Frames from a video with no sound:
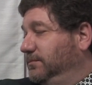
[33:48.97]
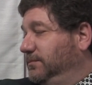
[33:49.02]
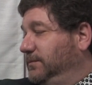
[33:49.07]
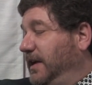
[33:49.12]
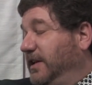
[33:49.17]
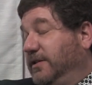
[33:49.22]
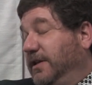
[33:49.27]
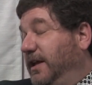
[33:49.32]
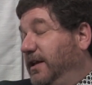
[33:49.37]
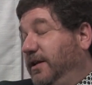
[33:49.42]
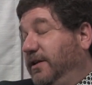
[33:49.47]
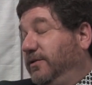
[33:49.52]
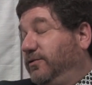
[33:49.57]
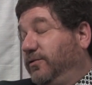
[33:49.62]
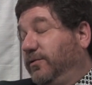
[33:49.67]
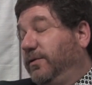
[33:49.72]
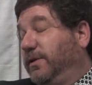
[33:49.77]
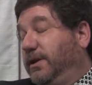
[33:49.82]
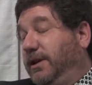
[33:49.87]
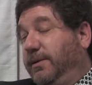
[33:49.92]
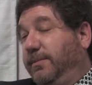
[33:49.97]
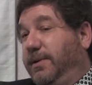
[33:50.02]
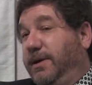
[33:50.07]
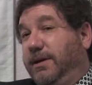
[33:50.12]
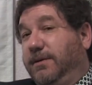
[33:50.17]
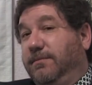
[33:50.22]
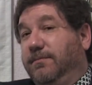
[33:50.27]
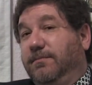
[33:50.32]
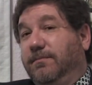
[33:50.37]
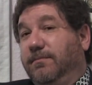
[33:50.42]
it's really
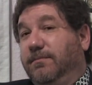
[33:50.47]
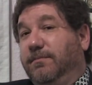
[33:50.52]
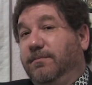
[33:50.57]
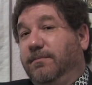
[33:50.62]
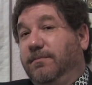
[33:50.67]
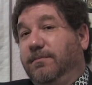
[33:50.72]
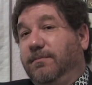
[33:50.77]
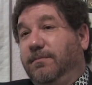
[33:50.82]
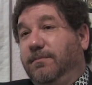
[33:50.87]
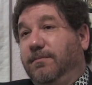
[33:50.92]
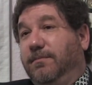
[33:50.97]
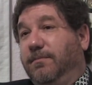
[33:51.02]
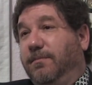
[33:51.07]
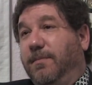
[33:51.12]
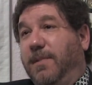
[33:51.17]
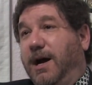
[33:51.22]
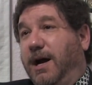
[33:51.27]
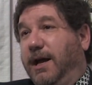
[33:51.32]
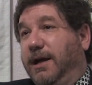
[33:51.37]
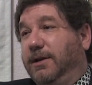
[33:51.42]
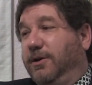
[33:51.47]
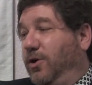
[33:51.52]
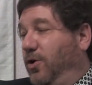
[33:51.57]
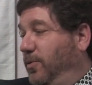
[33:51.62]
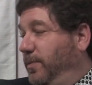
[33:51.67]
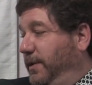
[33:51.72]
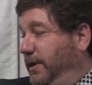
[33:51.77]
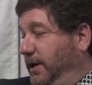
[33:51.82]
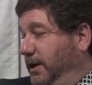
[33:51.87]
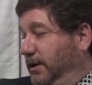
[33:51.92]
been mind
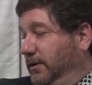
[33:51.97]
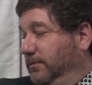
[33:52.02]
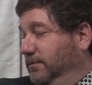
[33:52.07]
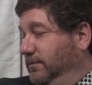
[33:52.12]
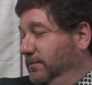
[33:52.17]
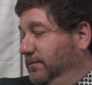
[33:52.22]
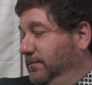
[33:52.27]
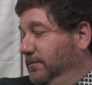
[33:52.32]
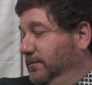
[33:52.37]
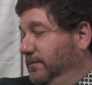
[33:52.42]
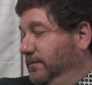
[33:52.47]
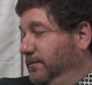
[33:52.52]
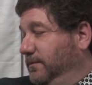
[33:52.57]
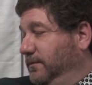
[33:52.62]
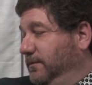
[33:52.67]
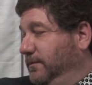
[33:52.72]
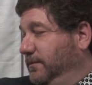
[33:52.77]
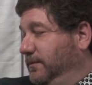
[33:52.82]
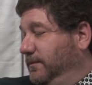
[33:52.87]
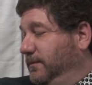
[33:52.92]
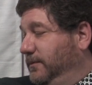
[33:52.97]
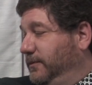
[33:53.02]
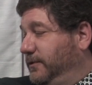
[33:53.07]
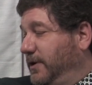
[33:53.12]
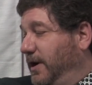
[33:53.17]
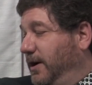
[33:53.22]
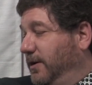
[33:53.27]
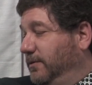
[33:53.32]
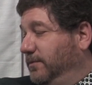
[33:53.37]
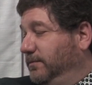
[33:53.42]
opening.
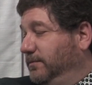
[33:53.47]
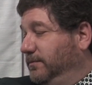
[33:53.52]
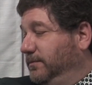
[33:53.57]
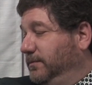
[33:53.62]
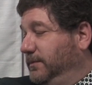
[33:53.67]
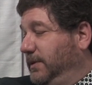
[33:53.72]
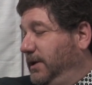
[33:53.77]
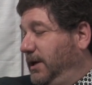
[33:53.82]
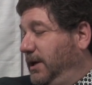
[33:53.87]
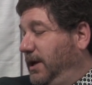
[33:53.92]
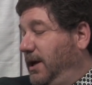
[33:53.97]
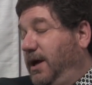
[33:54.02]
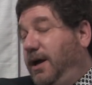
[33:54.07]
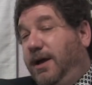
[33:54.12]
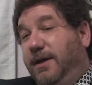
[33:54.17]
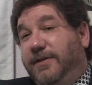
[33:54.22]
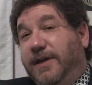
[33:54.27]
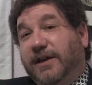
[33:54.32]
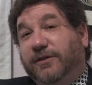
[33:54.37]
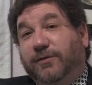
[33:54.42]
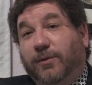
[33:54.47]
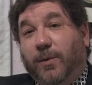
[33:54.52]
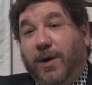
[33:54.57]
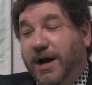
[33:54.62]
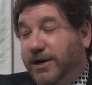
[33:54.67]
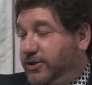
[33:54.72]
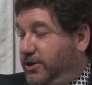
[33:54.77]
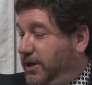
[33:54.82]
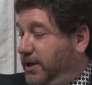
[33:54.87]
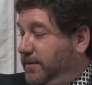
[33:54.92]
So, thanks for
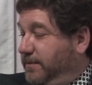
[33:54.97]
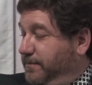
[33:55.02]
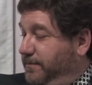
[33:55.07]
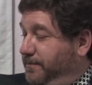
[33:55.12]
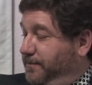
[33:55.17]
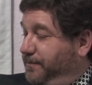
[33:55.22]
watching.